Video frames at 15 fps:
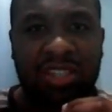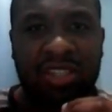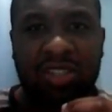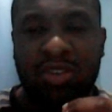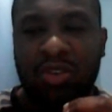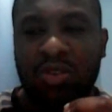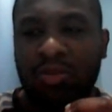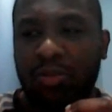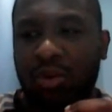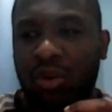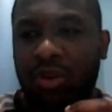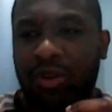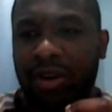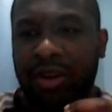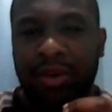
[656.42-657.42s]
teachers,
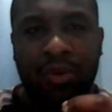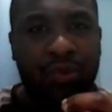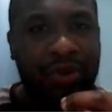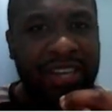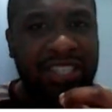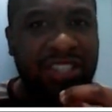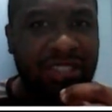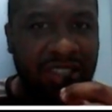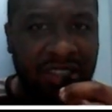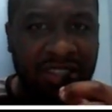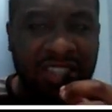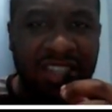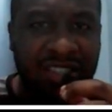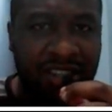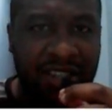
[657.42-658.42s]
more
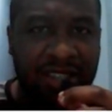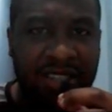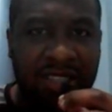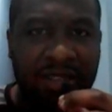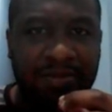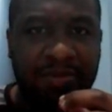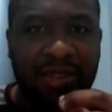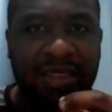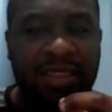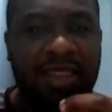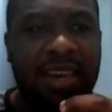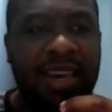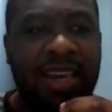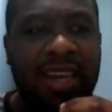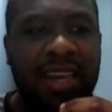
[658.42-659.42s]
rigid teachers,
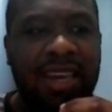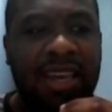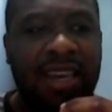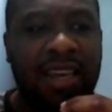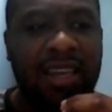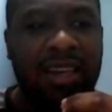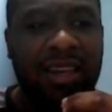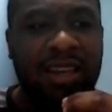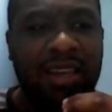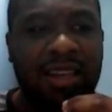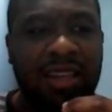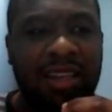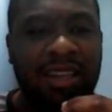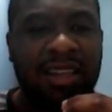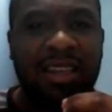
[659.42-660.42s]

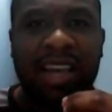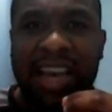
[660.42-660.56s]
they